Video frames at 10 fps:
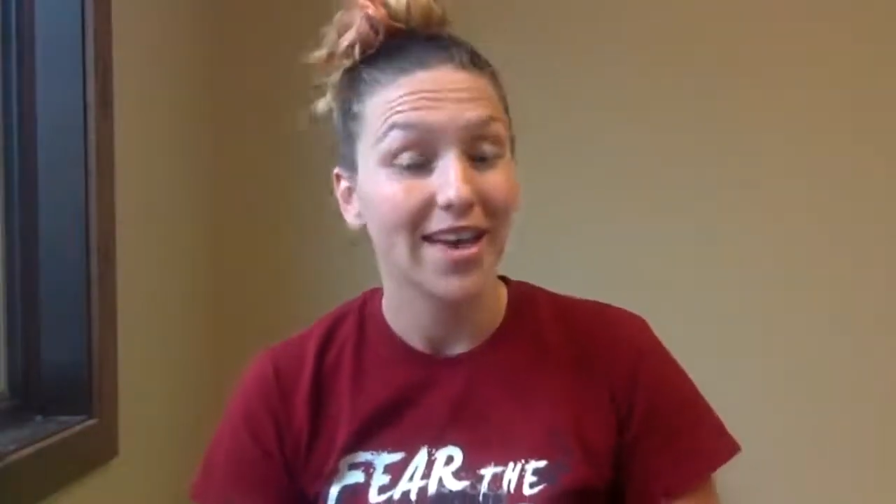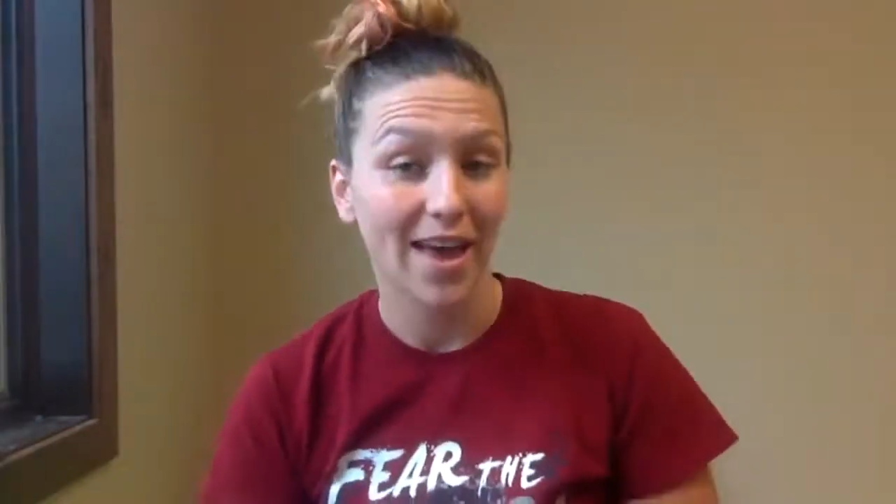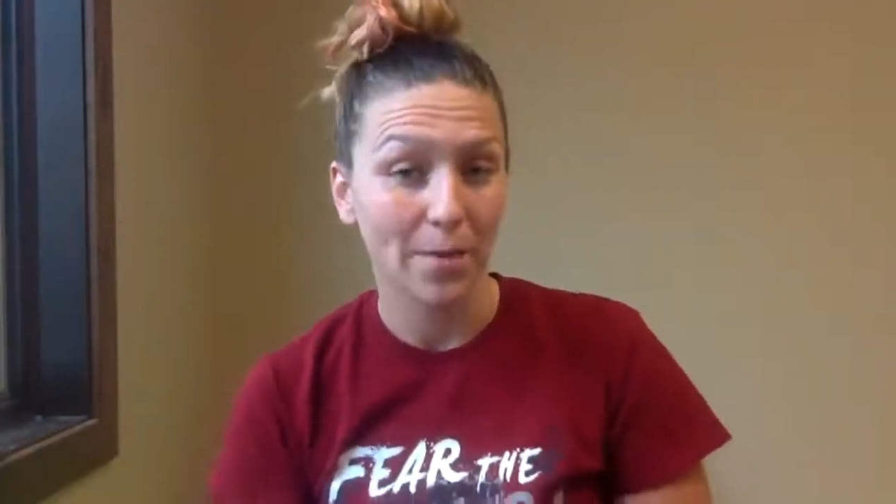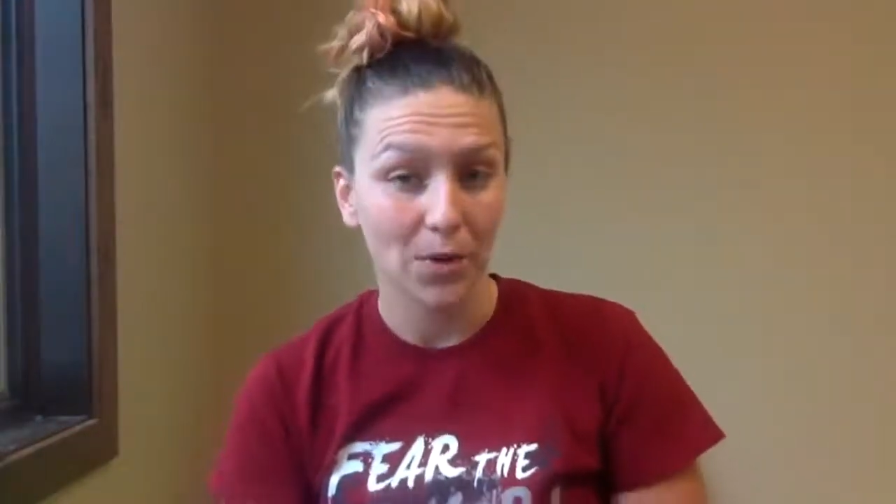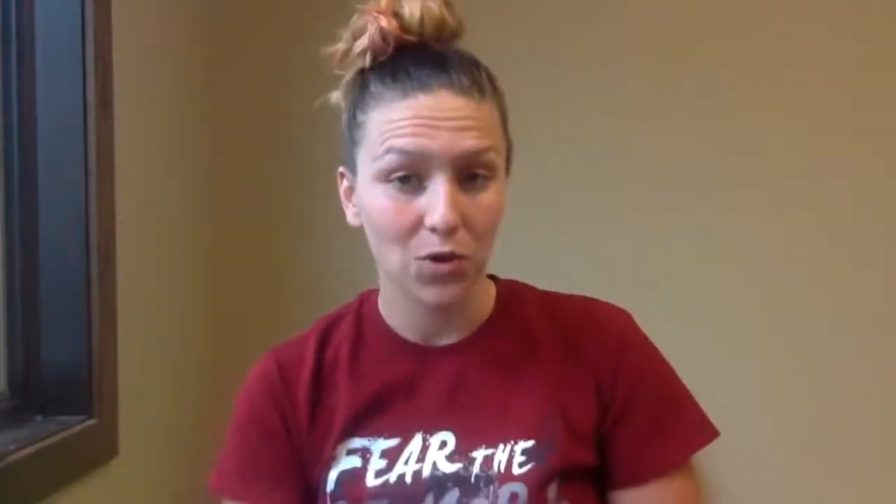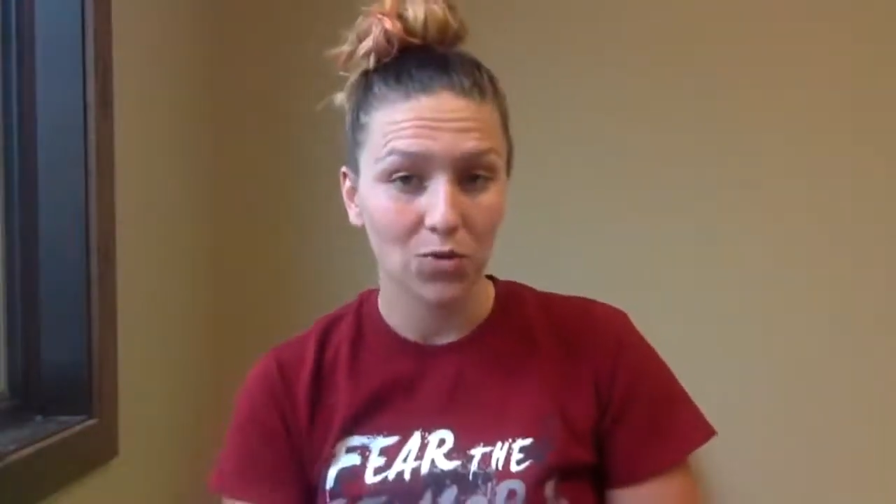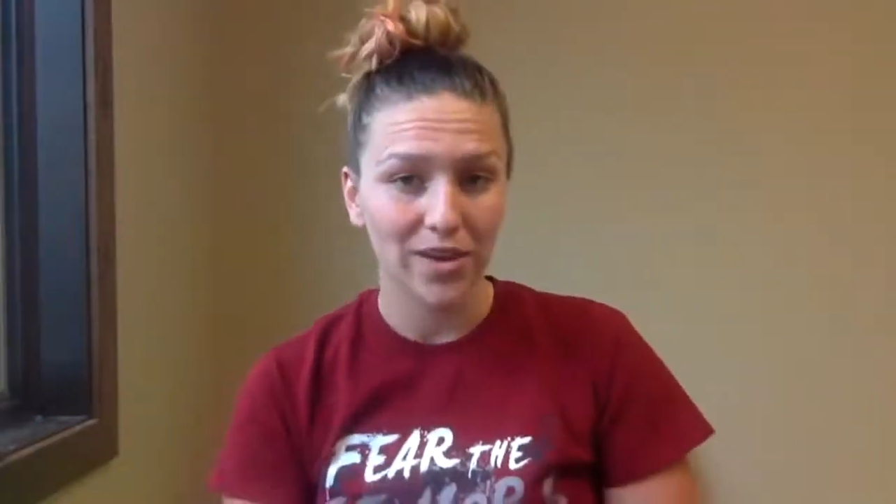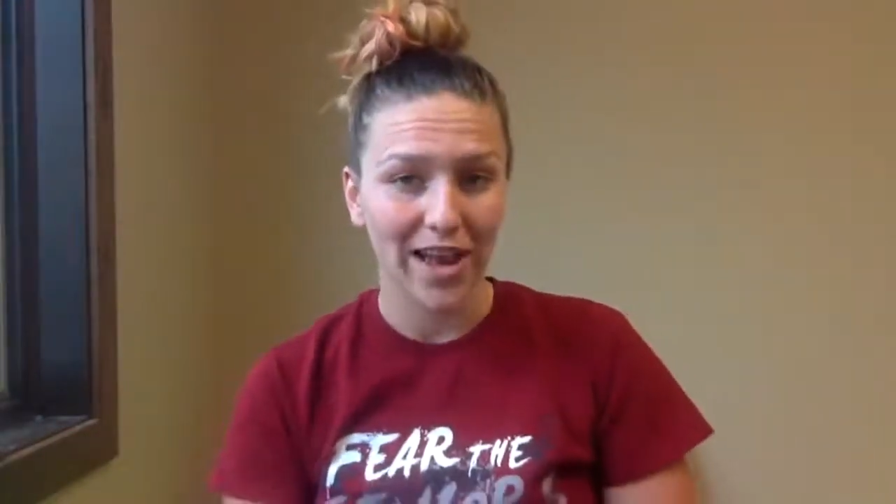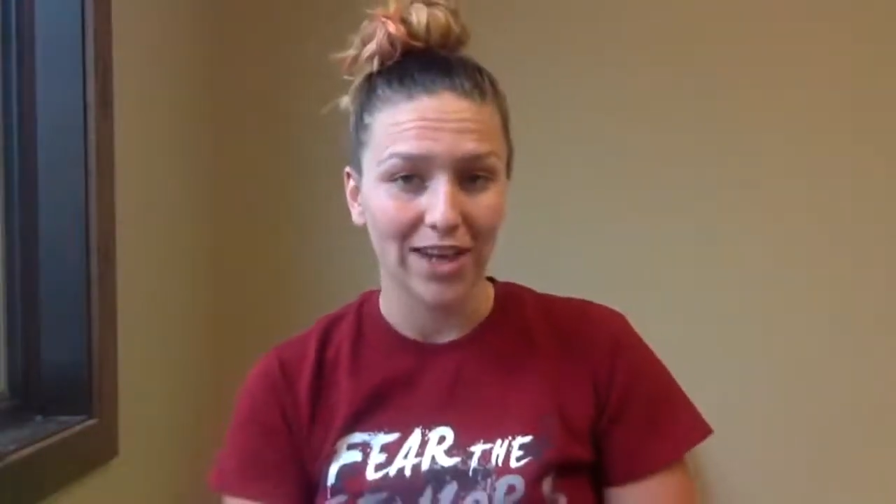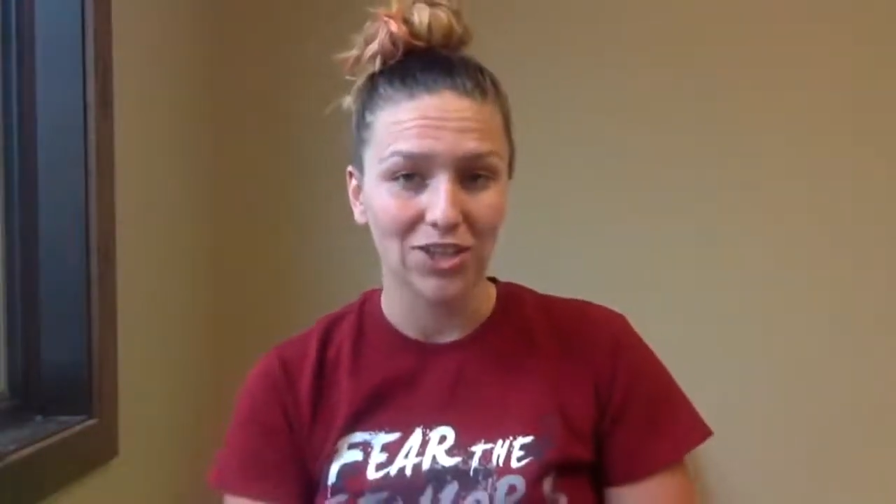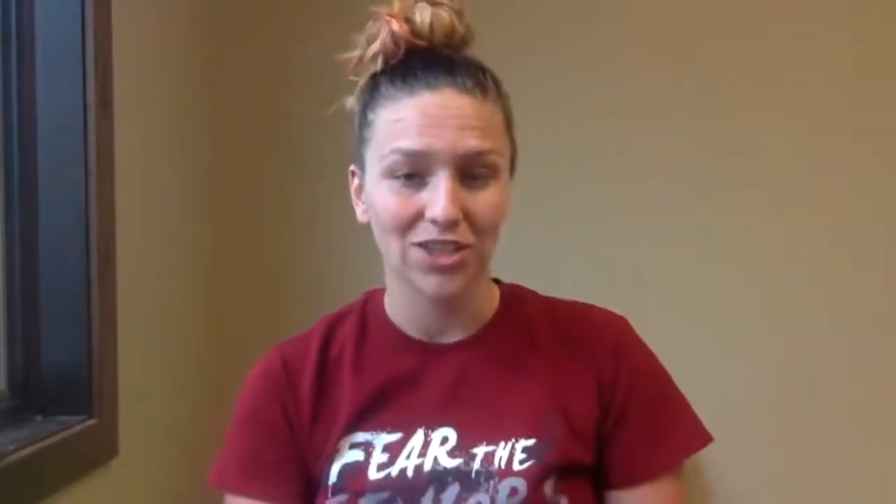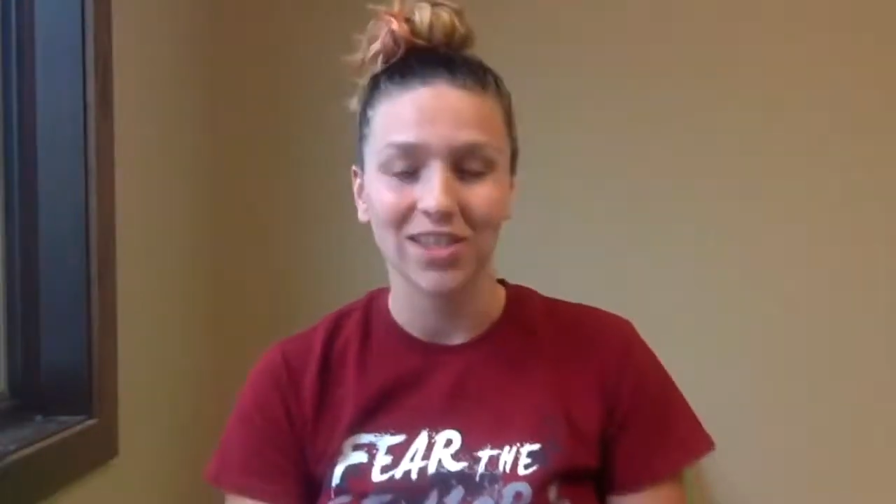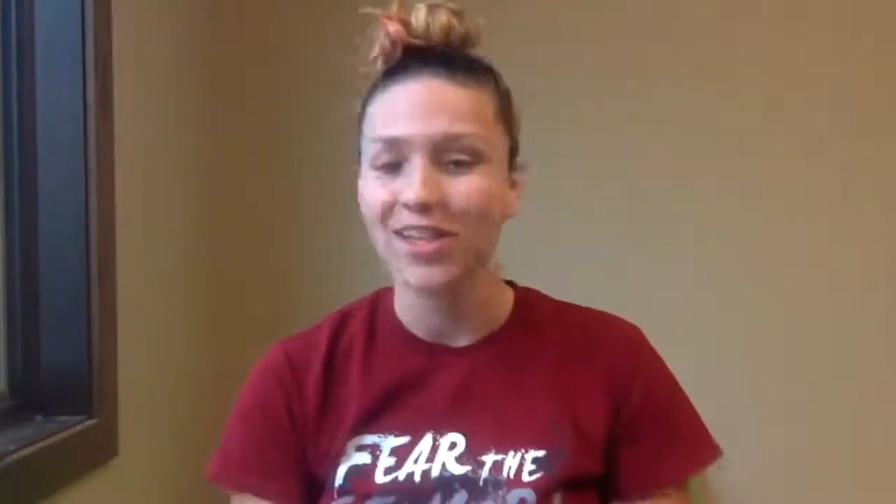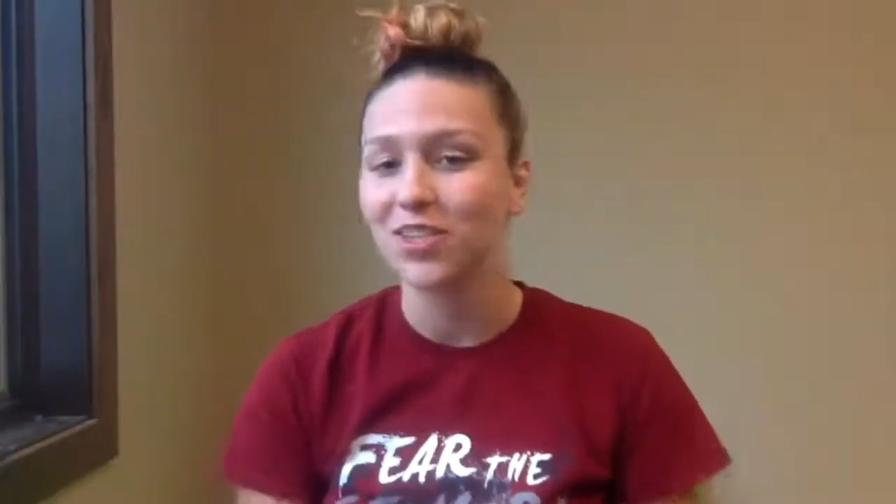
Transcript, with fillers: chemical reaction that